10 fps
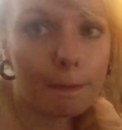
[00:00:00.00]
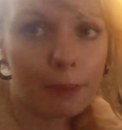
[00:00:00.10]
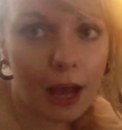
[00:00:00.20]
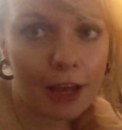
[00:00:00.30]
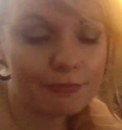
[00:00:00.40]

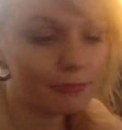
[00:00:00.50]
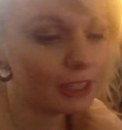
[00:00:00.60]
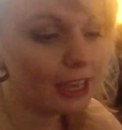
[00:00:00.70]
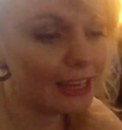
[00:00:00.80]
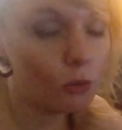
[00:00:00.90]
But
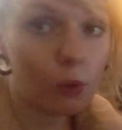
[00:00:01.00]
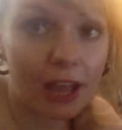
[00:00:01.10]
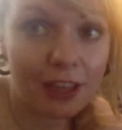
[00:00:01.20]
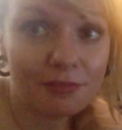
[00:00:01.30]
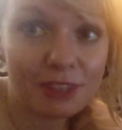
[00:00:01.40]

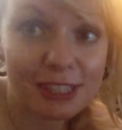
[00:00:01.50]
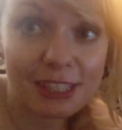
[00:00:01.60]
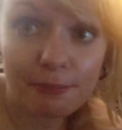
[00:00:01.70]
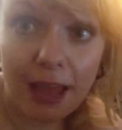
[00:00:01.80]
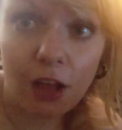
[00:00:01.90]
anyway, the
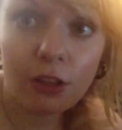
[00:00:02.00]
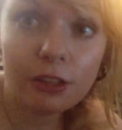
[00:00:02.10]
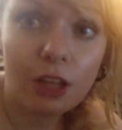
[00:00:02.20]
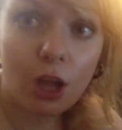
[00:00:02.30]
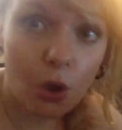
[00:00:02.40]
smell,